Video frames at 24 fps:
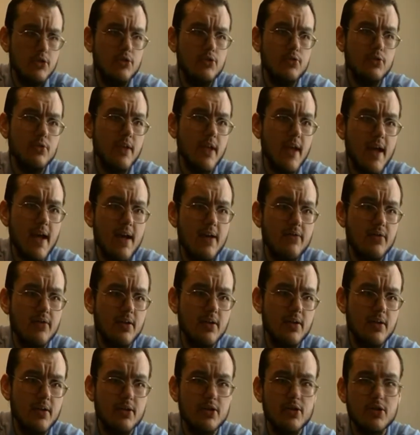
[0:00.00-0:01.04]
You'll have
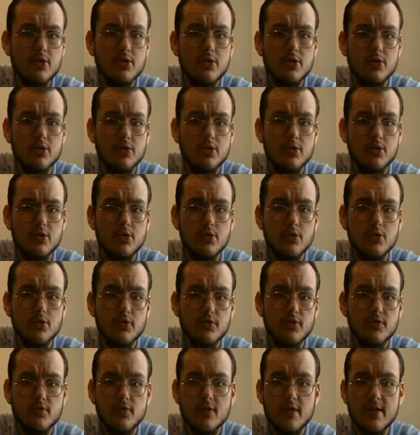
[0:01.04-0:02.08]
a
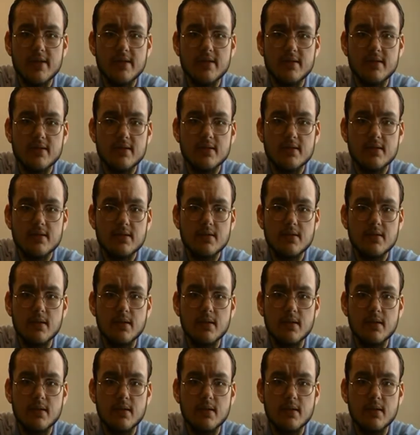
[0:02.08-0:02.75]
girlfriend,